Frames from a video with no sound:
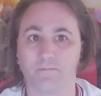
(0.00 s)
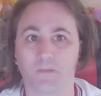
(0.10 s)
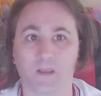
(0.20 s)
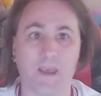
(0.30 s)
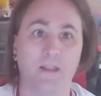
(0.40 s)

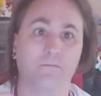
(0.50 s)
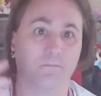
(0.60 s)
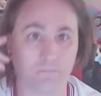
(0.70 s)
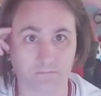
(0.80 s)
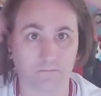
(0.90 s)
Again,
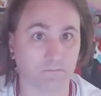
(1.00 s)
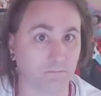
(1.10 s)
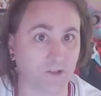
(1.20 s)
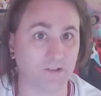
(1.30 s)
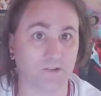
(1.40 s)

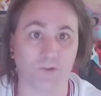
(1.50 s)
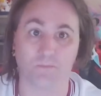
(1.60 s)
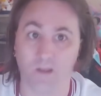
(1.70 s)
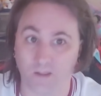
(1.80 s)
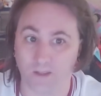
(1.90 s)
this is just
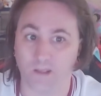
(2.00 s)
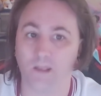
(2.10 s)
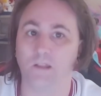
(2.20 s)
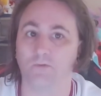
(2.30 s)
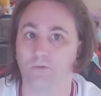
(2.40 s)
me
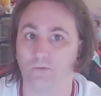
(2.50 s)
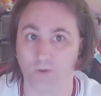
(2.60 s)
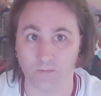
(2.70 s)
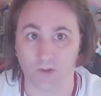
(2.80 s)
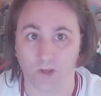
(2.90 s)
thinking in
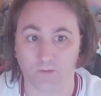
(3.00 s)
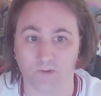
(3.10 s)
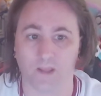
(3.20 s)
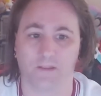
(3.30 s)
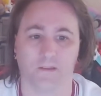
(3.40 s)
dream
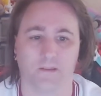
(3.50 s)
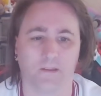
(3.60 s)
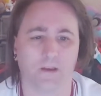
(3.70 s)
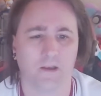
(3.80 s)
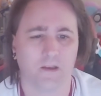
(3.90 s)
circumstances,
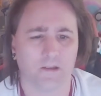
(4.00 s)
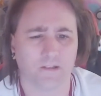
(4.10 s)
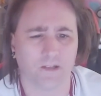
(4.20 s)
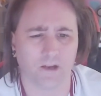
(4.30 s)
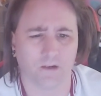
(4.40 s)

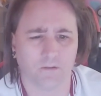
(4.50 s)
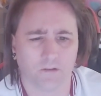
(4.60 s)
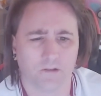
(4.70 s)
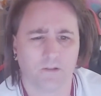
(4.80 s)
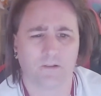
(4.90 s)
you know,
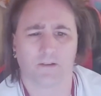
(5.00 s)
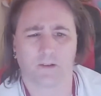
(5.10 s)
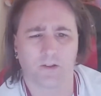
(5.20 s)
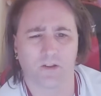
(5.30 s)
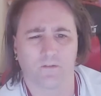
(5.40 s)

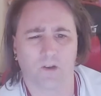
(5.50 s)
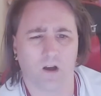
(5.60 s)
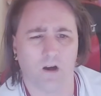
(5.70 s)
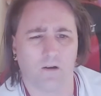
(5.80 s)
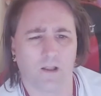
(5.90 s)
because you've
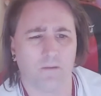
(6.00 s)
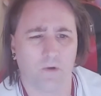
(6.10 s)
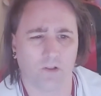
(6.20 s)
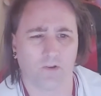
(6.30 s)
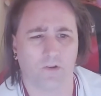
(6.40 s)
got like
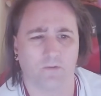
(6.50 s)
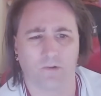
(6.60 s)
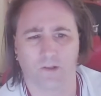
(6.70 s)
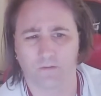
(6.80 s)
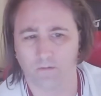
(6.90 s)

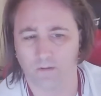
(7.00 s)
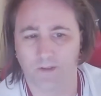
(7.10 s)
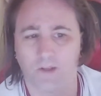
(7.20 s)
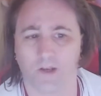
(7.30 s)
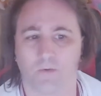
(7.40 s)
Molineux
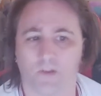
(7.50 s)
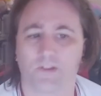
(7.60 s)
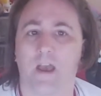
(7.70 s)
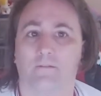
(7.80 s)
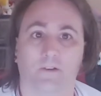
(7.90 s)
31
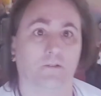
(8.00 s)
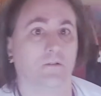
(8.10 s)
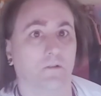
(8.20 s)
7